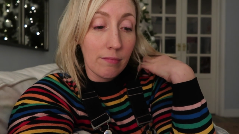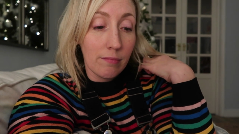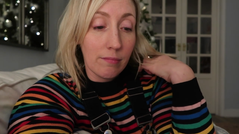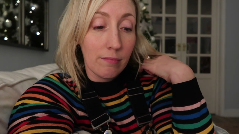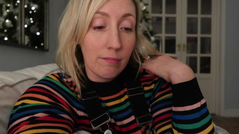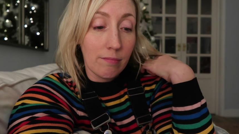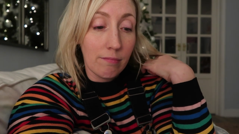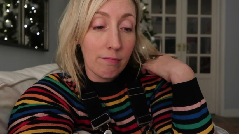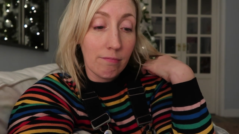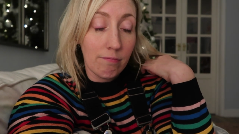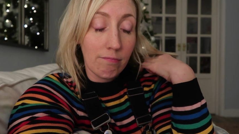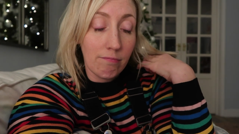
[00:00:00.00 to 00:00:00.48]

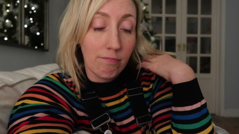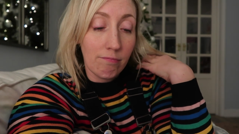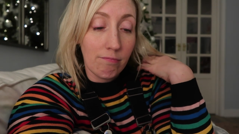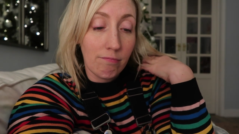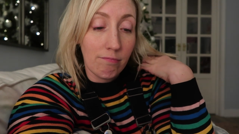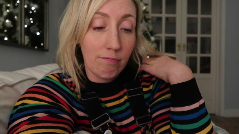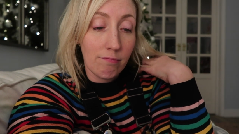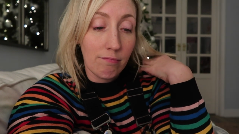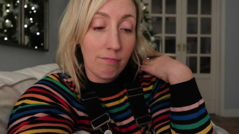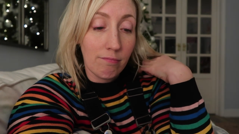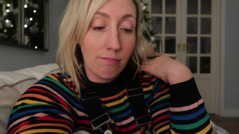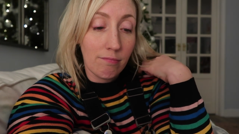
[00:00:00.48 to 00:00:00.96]

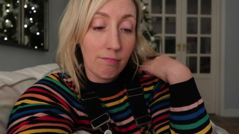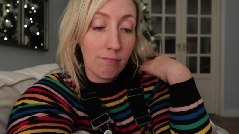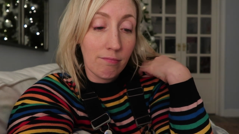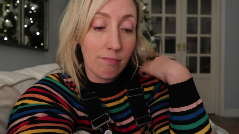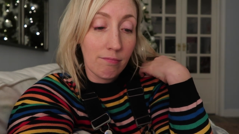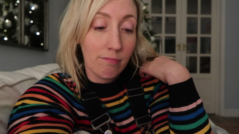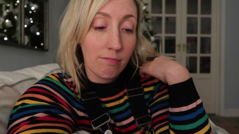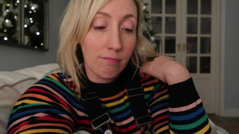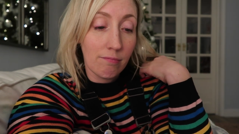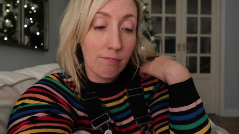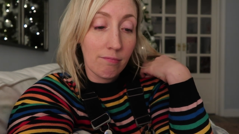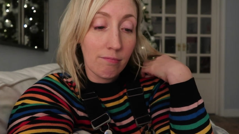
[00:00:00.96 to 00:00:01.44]

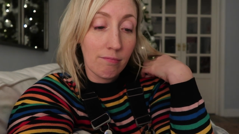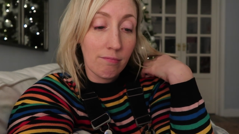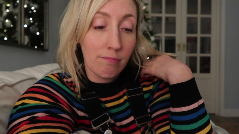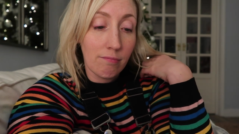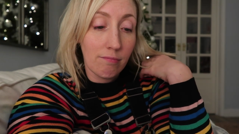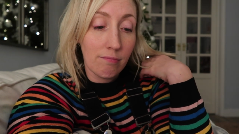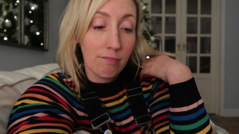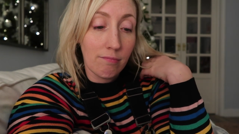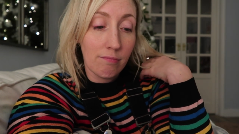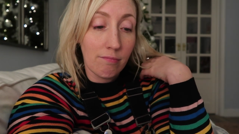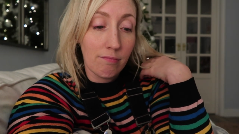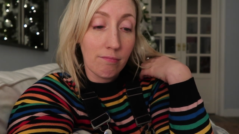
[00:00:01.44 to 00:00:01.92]

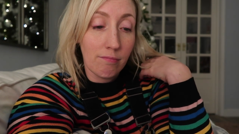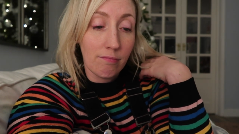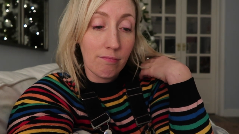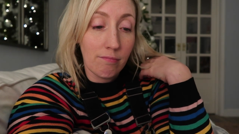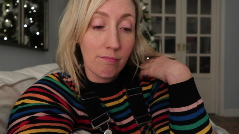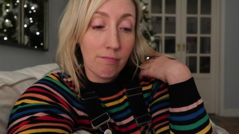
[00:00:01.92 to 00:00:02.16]
(silence)